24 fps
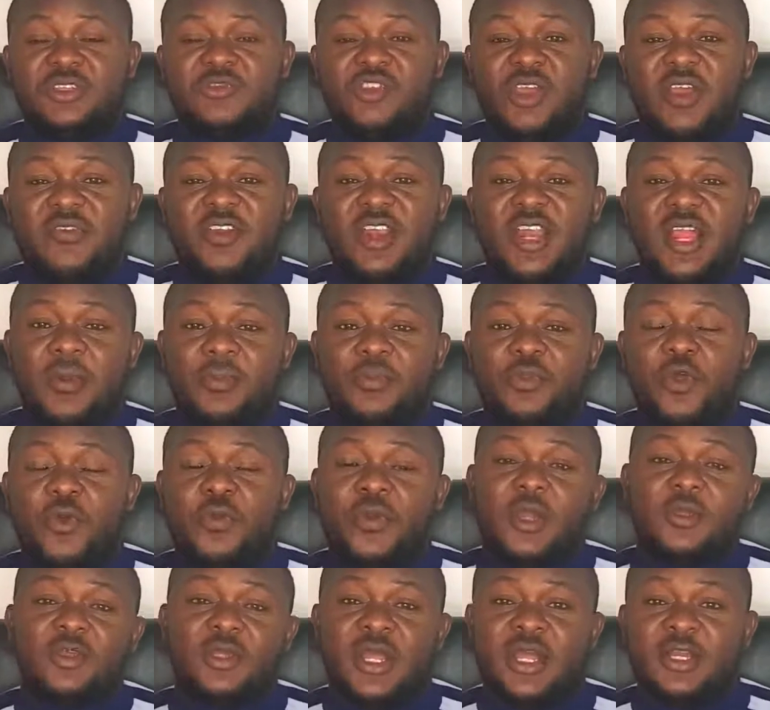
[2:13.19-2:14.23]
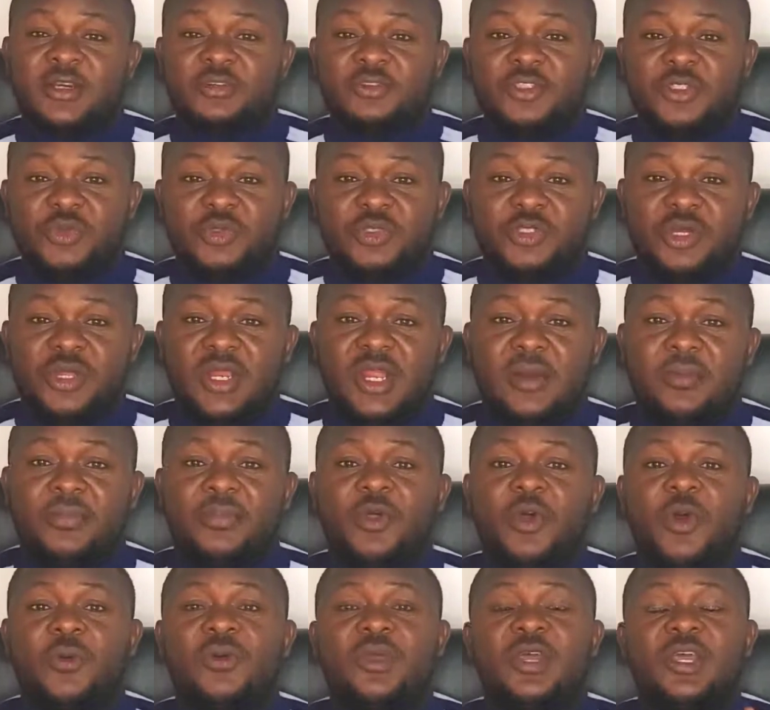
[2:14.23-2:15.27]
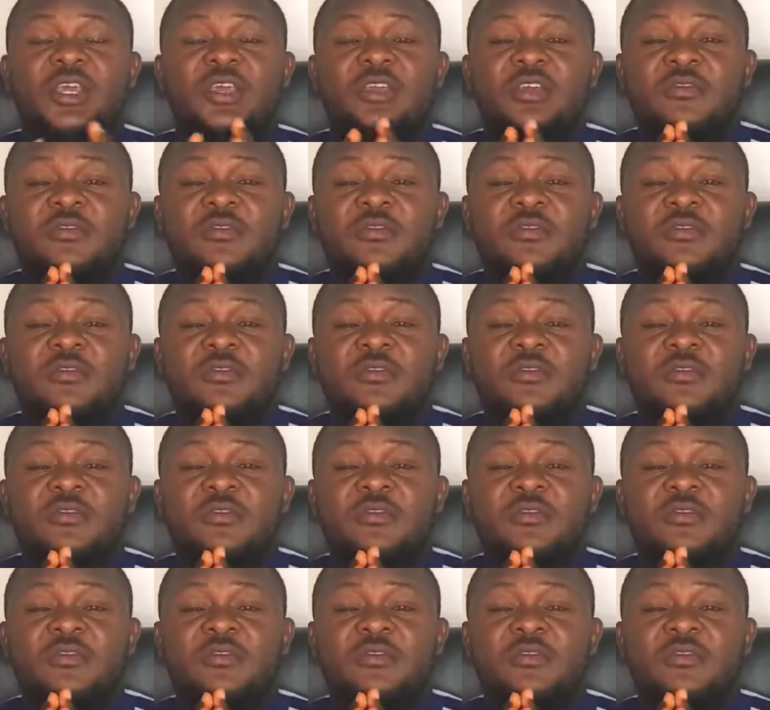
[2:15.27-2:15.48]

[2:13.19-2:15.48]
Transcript: If you have a laptop, how you can do it with your laptop.